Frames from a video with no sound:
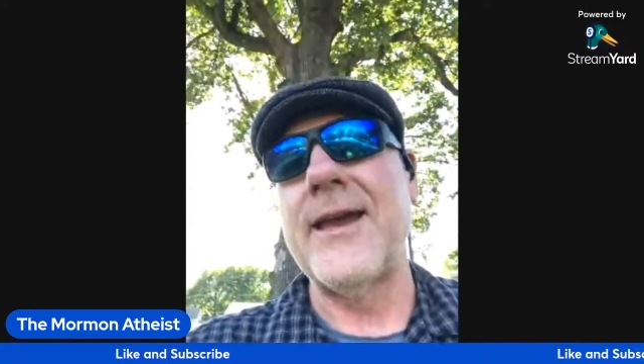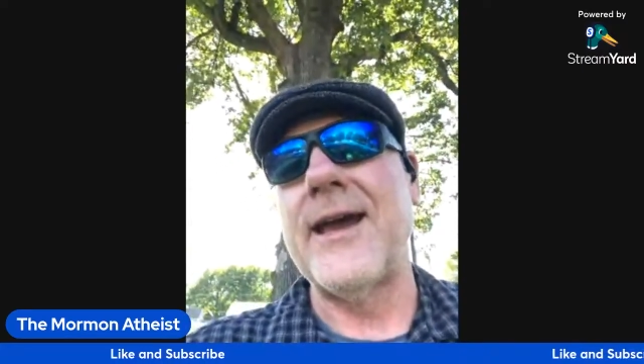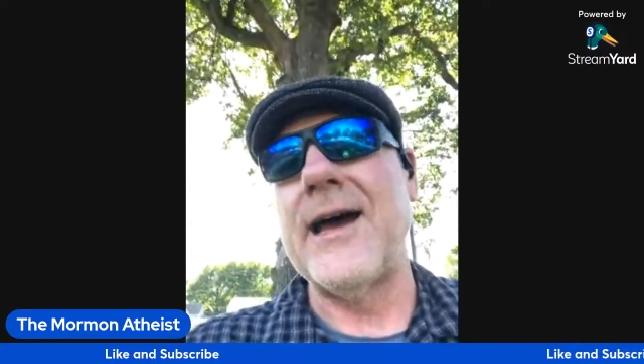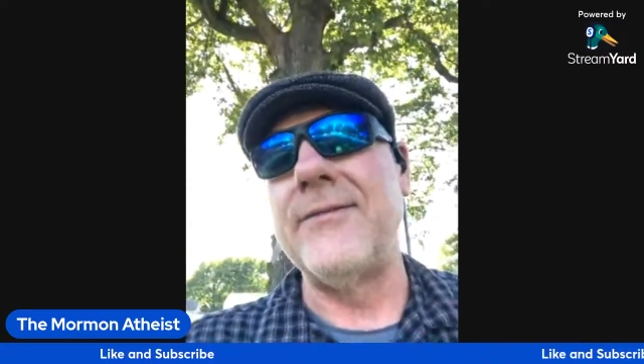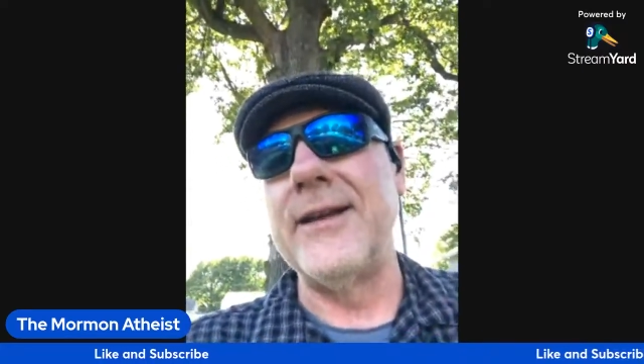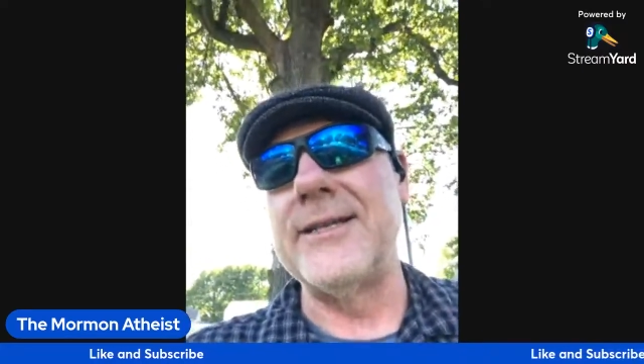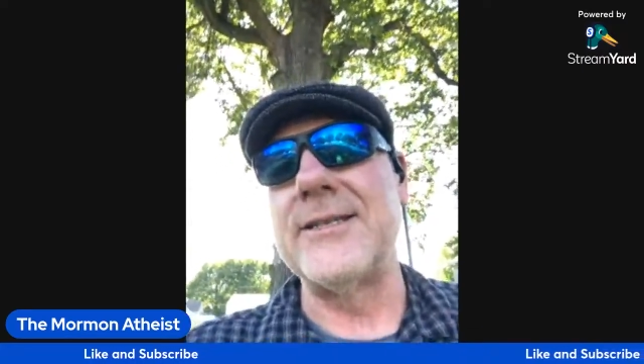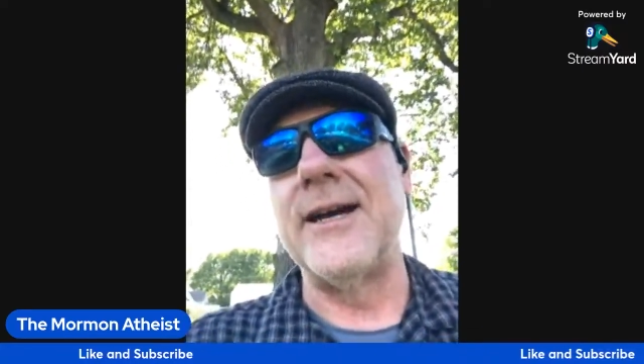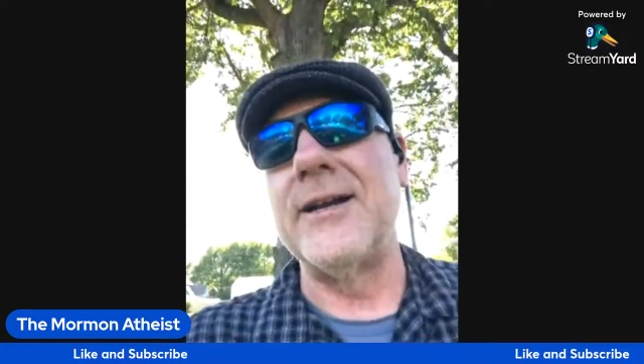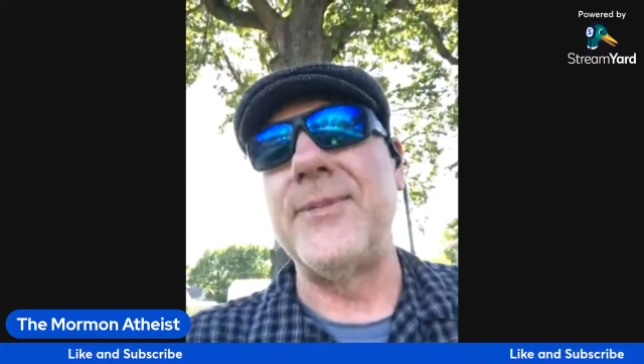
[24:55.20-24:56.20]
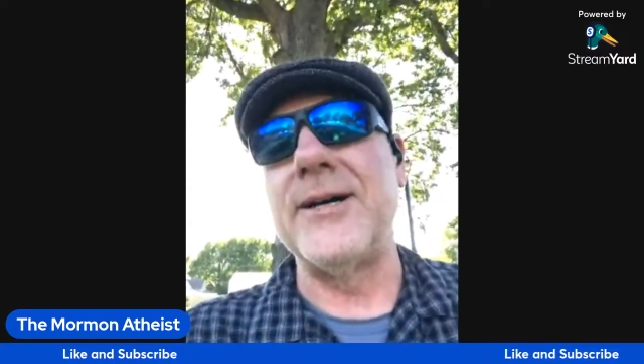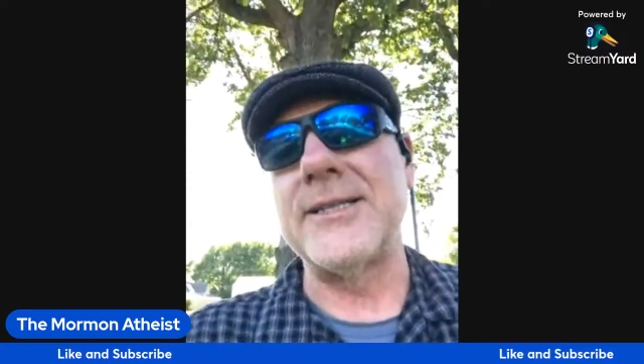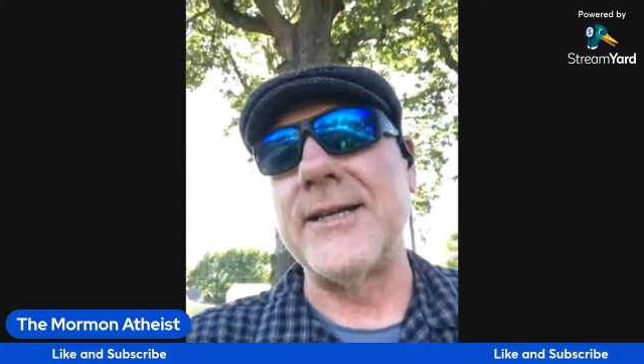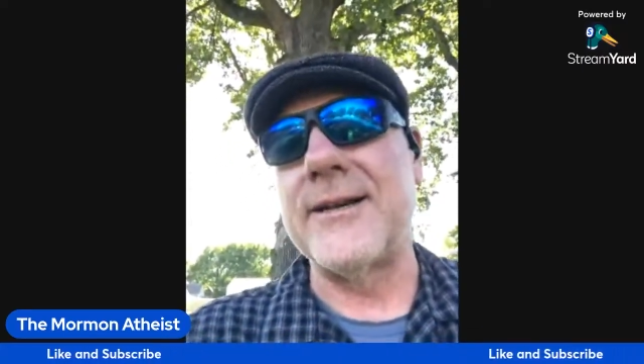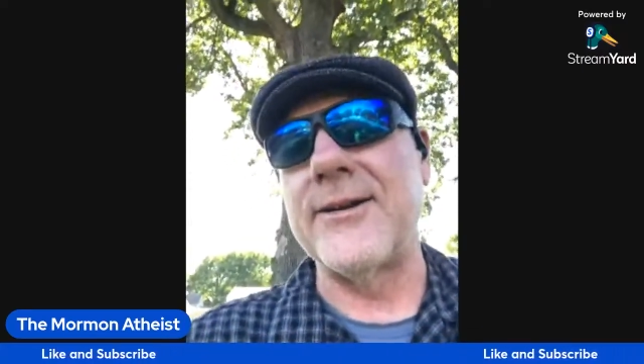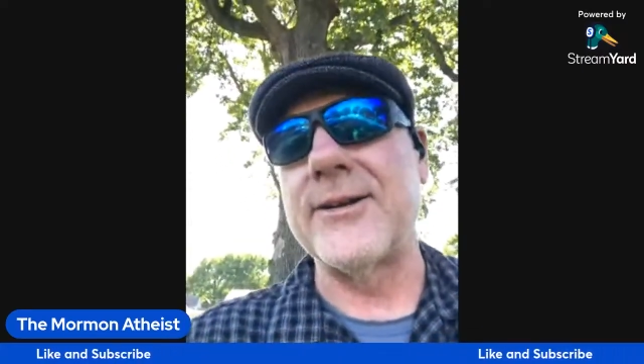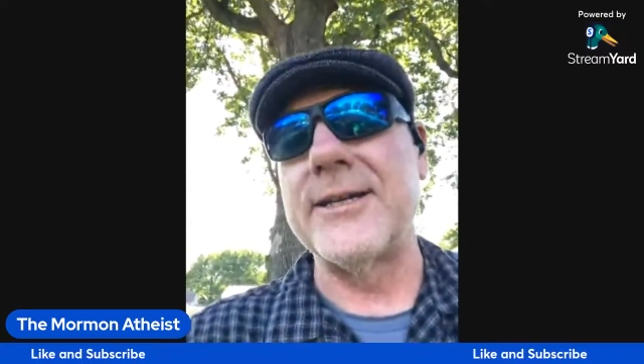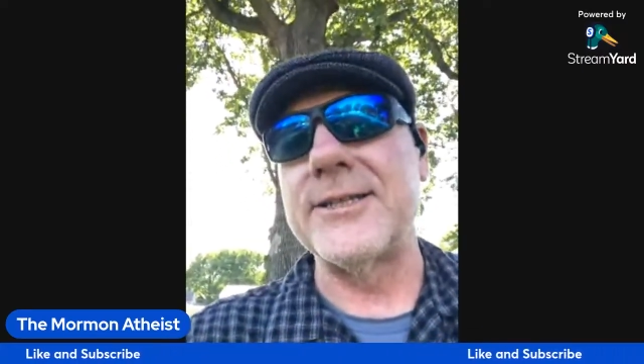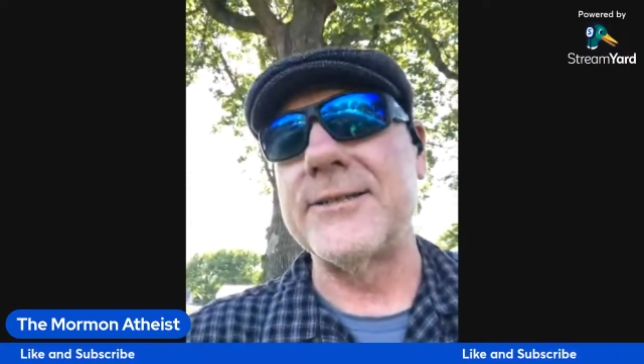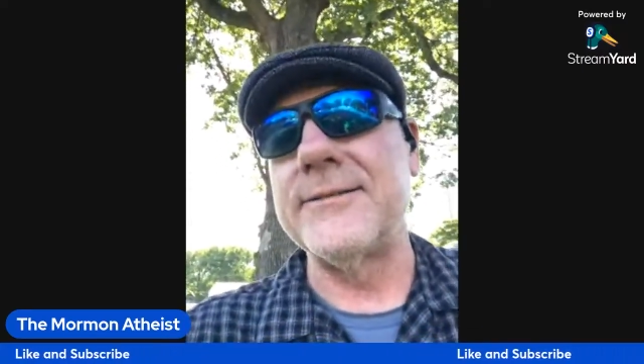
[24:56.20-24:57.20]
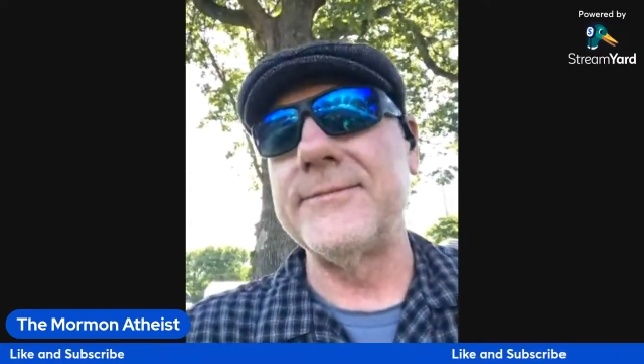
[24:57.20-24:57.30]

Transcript: Have a nice night, apostate congregation.